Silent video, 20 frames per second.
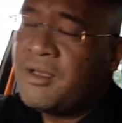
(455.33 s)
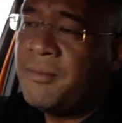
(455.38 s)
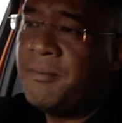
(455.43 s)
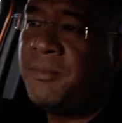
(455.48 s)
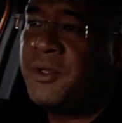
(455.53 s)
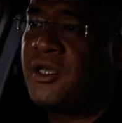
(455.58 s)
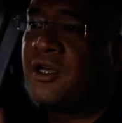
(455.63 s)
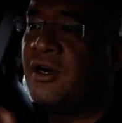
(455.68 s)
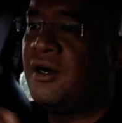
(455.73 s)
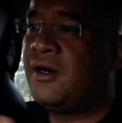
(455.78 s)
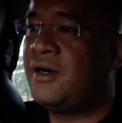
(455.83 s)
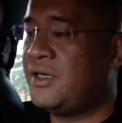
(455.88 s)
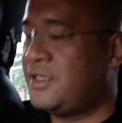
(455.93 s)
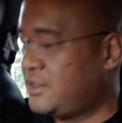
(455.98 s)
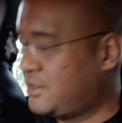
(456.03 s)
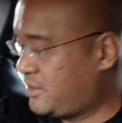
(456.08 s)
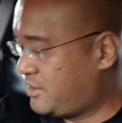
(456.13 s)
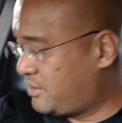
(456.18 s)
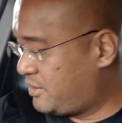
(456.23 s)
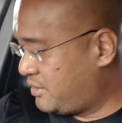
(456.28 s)

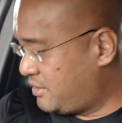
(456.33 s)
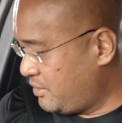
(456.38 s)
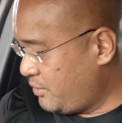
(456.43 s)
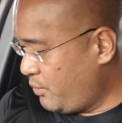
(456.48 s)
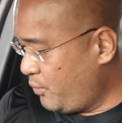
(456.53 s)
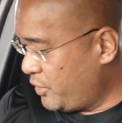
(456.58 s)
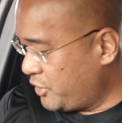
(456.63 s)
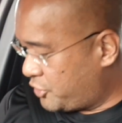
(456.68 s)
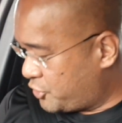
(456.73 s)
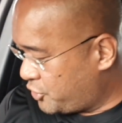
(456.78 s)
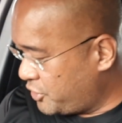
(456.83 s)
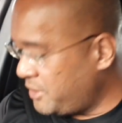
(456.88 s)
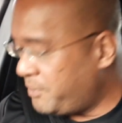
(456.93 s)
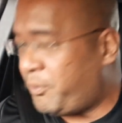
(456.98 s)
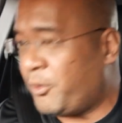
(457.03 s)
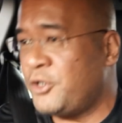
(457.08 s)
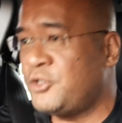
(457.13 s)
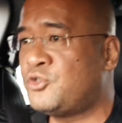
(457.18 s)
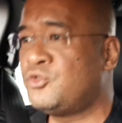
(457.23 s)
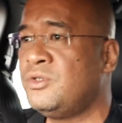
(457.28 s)
Because with
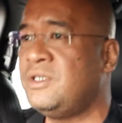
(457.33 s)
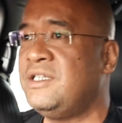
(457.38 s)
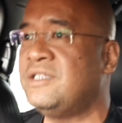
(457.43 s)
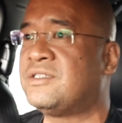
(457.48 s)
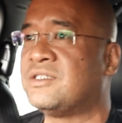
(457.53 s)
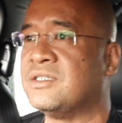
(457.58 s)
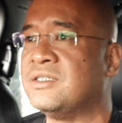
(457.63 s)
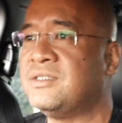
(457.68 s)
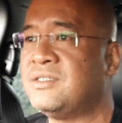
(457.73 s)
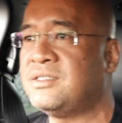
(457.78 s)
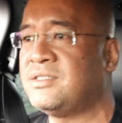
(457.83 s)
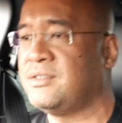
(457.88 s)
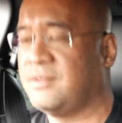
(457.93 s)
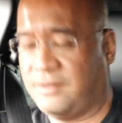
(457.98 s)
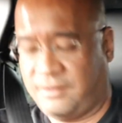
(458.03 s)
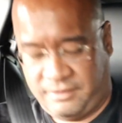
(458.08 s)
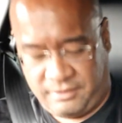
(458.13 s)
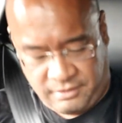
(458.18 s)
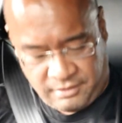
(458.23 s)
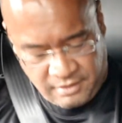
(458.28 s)
3.2 liters,
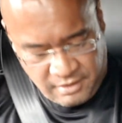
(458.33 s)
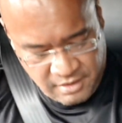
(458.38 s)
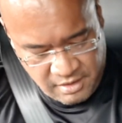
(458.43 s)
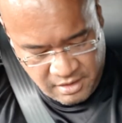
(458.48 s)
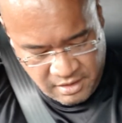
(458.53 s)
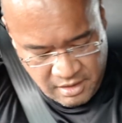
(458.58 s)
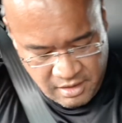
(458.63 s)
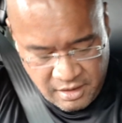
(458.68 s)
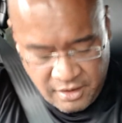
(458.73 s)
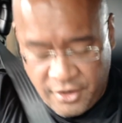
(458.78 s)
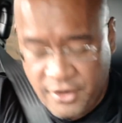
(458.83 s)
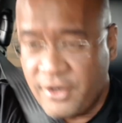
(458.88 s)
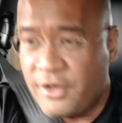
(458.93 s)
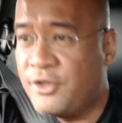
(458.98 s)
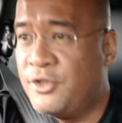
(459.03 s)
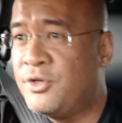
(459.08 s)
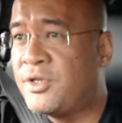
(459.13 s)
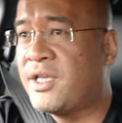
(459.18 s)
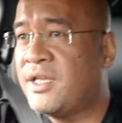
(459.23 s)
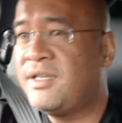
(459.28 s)

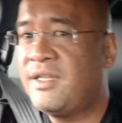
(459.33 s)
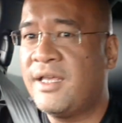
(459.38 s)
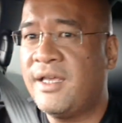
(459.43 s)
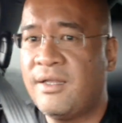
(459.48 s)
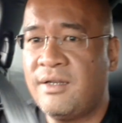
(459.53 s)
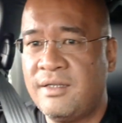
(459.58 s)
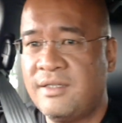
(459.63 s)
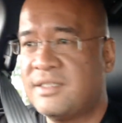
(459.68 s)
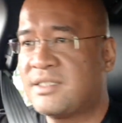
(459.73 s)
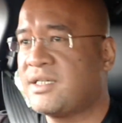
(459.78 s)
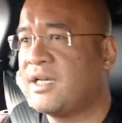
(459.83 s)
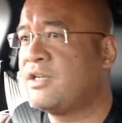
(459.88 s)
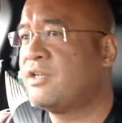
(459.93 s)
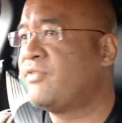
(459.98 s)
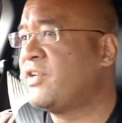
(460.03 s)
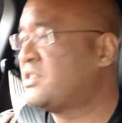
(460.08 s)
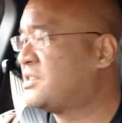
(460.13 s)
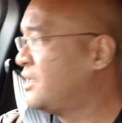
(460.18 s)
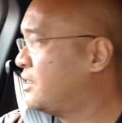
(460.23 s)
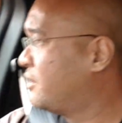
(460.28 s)
you can get this kind
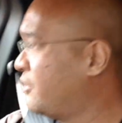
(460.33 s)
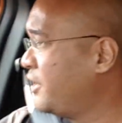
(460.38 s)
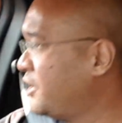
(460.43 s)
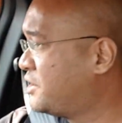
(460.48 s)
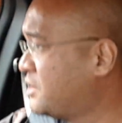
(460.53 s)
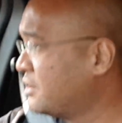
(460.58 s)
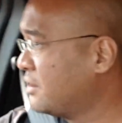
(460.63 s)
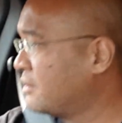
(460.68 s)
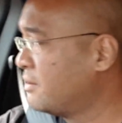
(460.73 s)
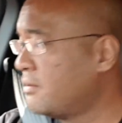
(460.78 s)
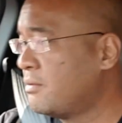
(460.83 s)
of acceleration.